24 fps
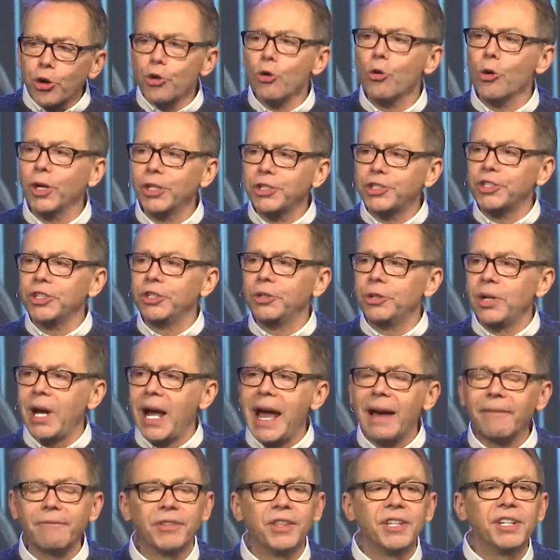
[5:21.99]
going to
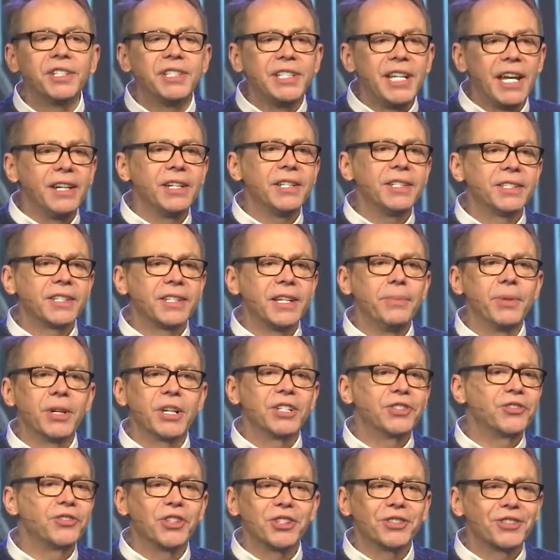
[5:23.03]
have the tendency,
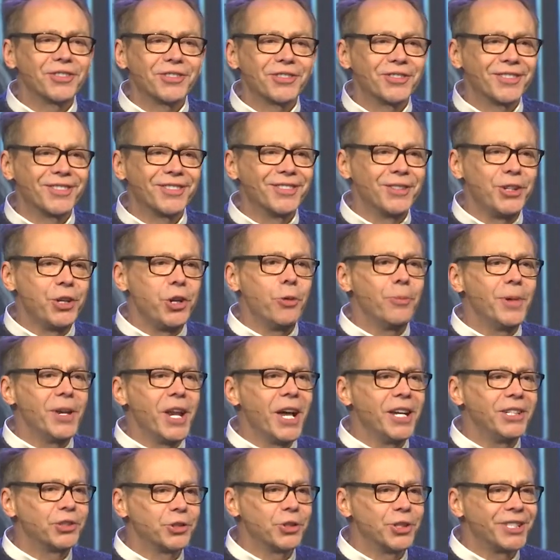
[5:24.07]
because this is human
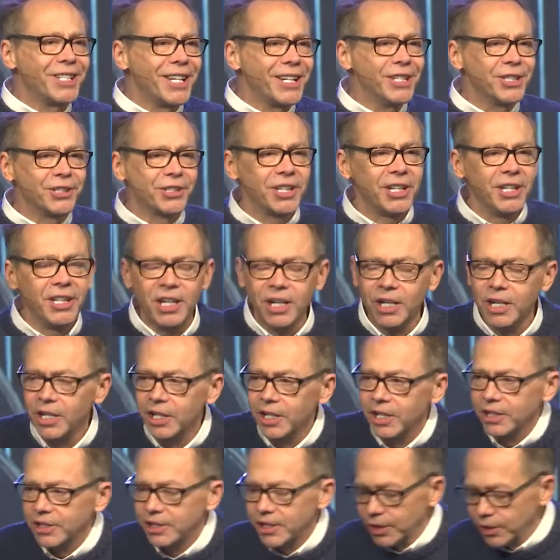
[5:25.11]
nature tendency,
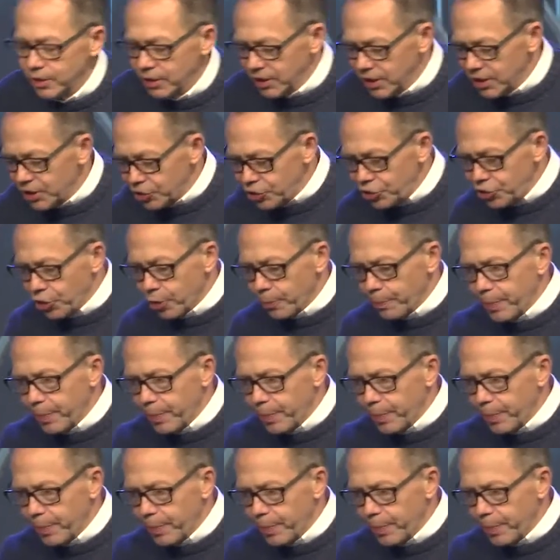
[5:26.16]
to list your